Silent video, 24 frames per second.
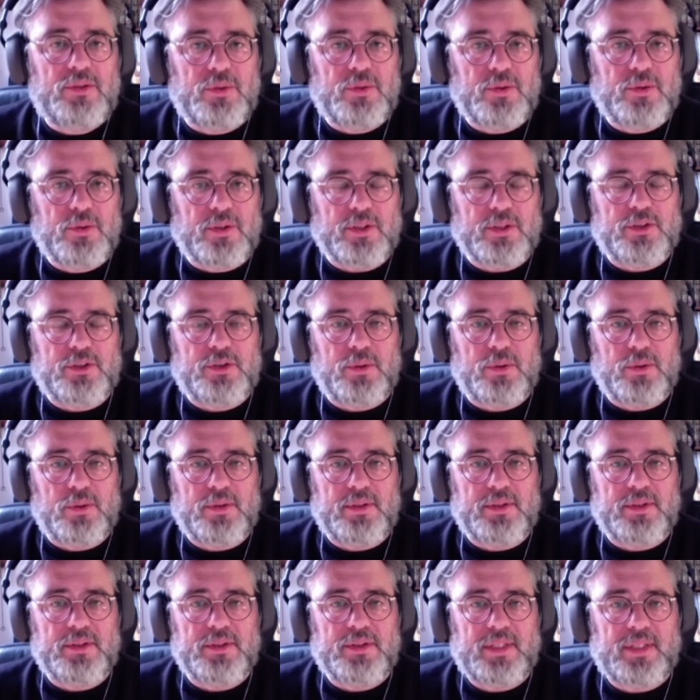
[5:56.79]
to her
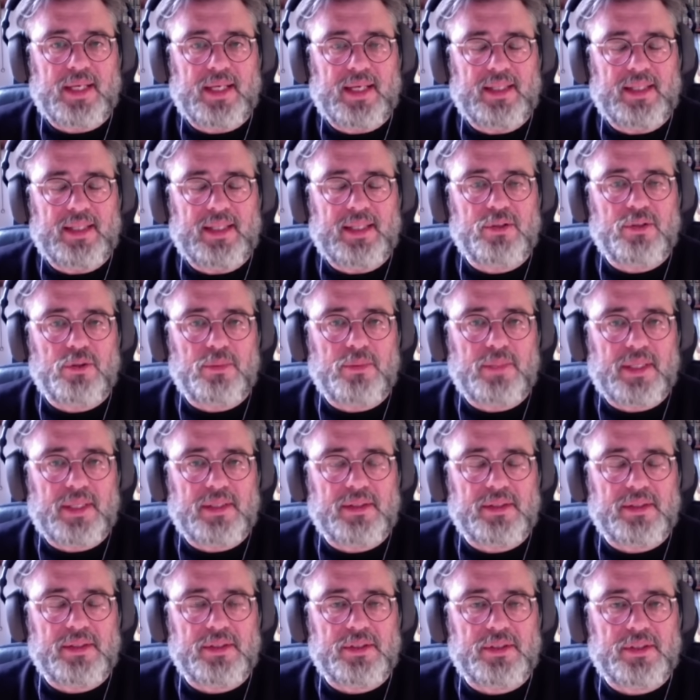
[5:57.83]
soldiers and
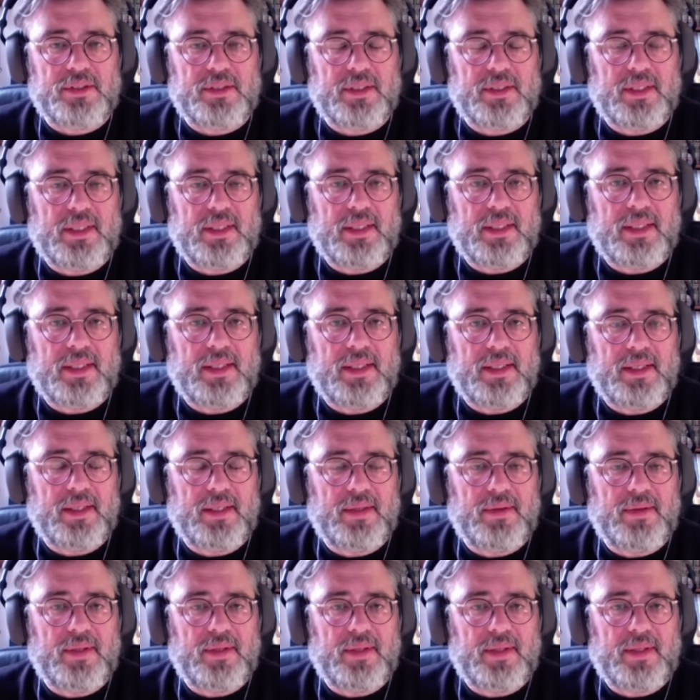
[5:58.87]
commanders
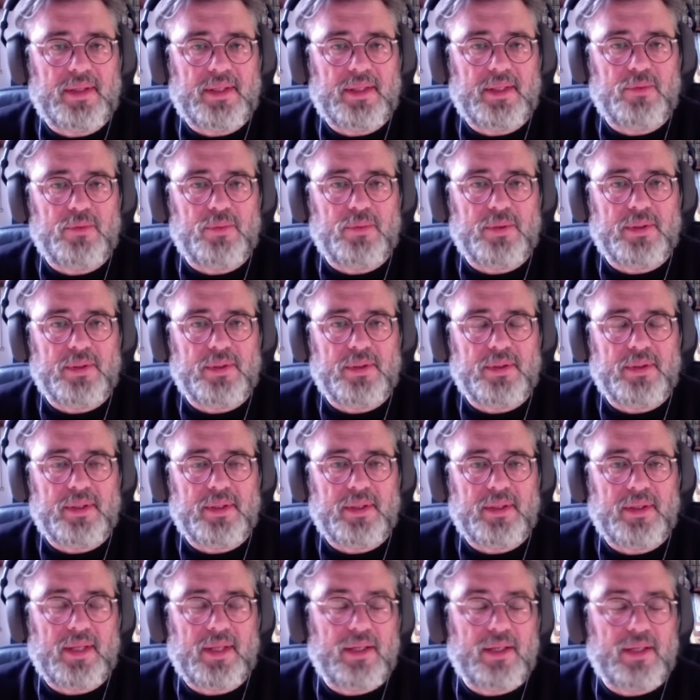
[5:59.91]
um, that
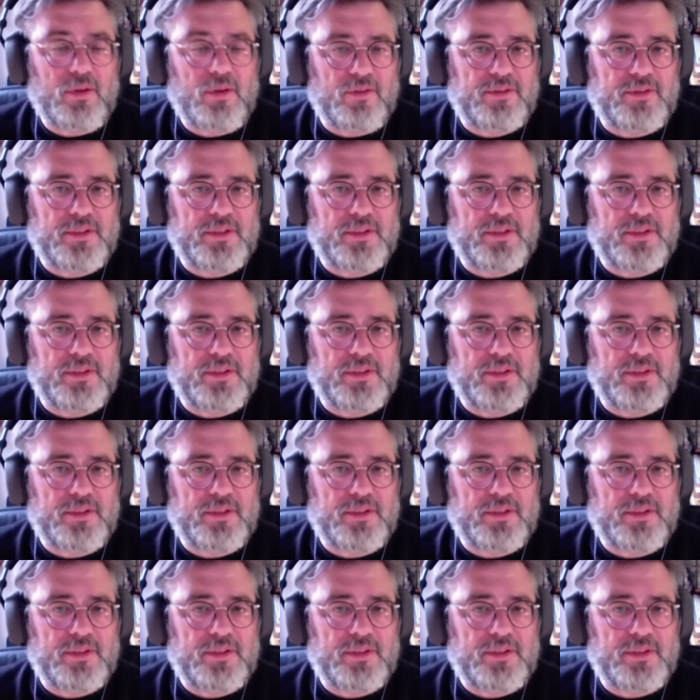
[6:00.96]
were, uh, and